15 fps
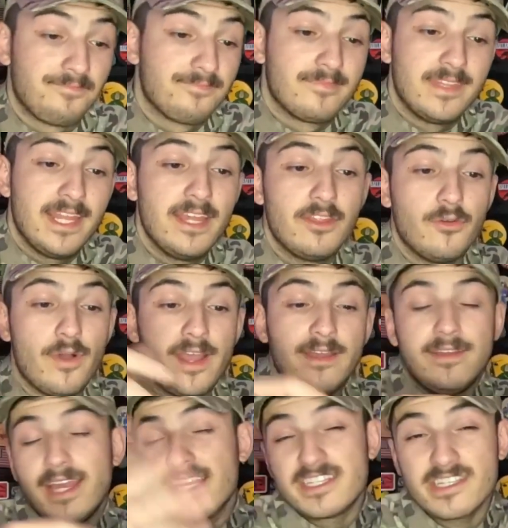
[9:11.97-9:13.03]
either way,
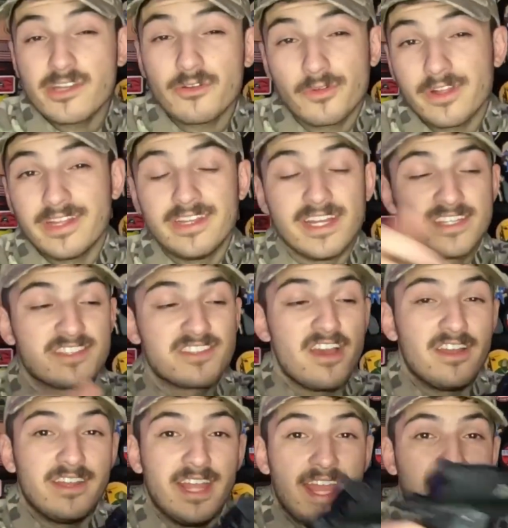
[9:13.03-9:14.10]
it's still a really nice
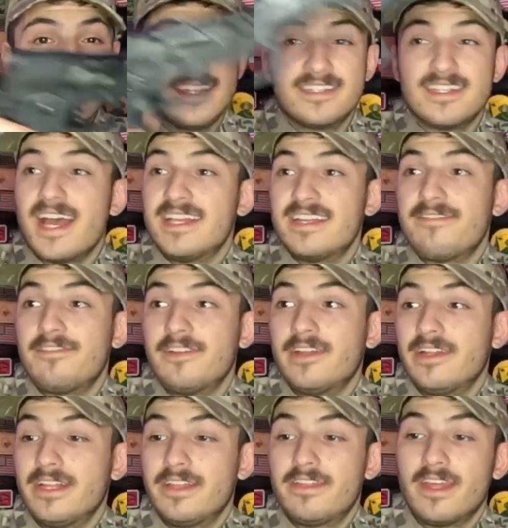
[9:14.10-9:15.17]
gun, and I
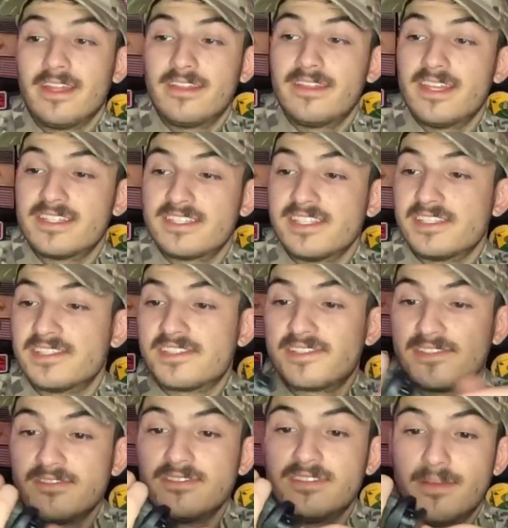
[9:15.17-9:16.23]
definitely think this is
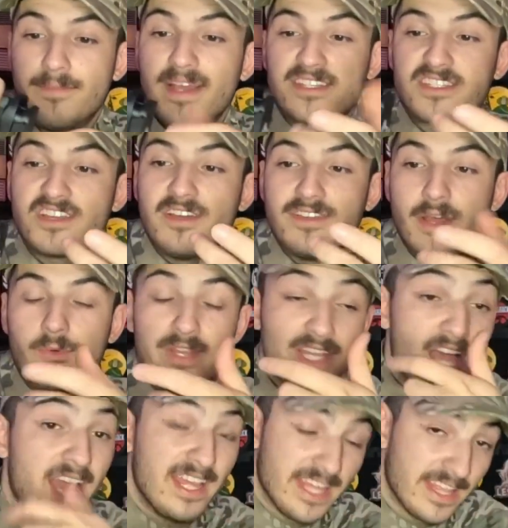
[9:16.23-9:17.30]
the best gun that we
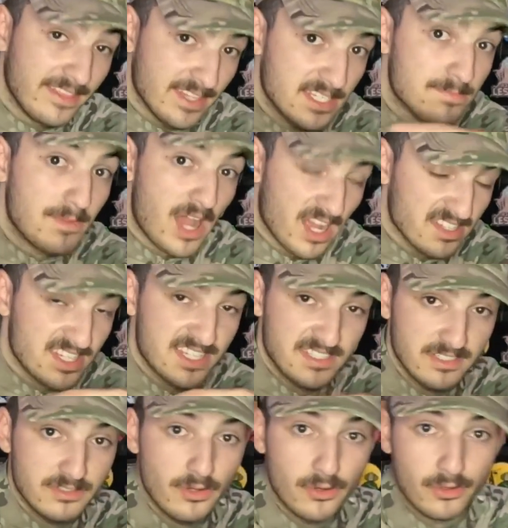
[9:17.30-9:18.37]
got in this box as
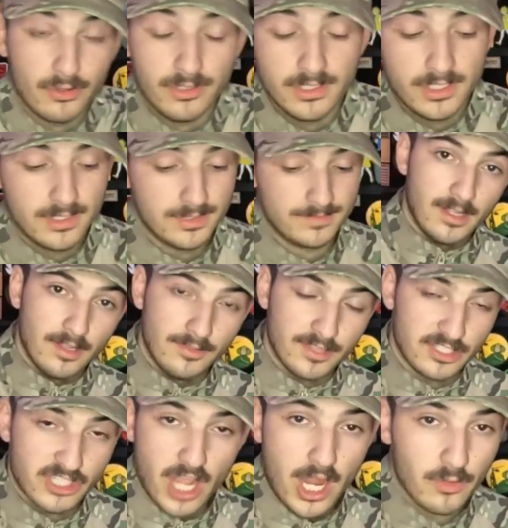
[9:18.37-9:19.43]
a total. The
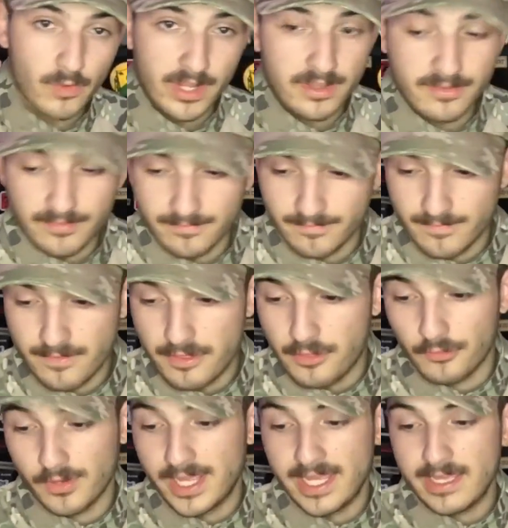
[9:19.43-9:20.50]
John Wick
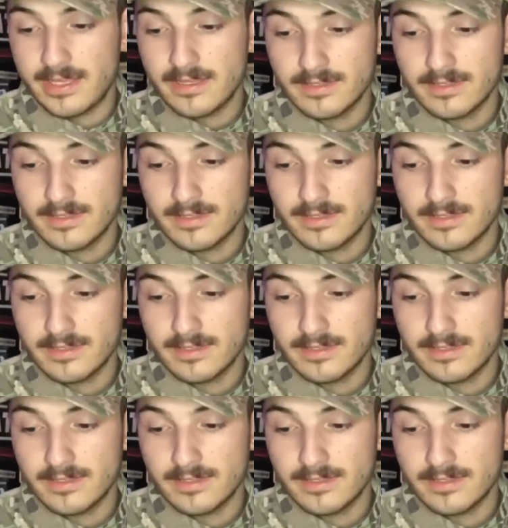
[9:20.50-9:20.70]
3,